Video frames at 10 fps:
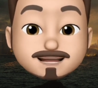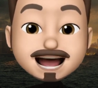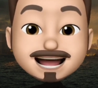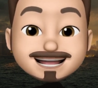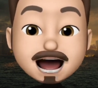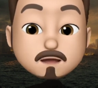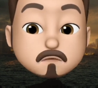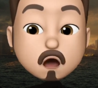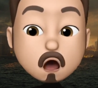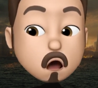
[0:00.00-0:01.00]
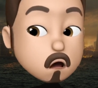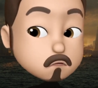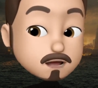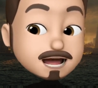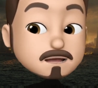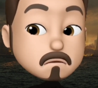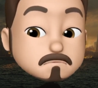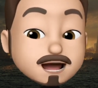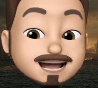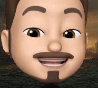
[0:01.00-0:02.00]
taking down not only the
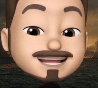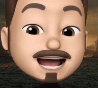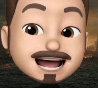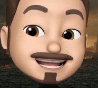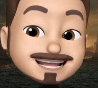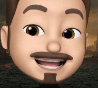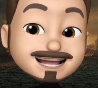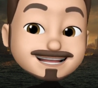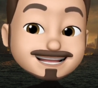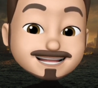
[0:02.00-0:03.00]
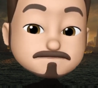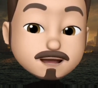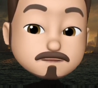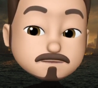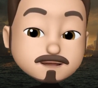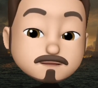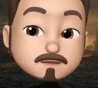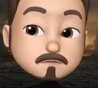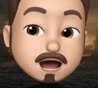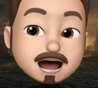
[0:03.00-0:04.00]
minor legacy characters that pop up along
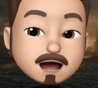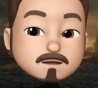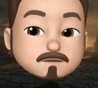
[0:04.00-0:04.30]
the way,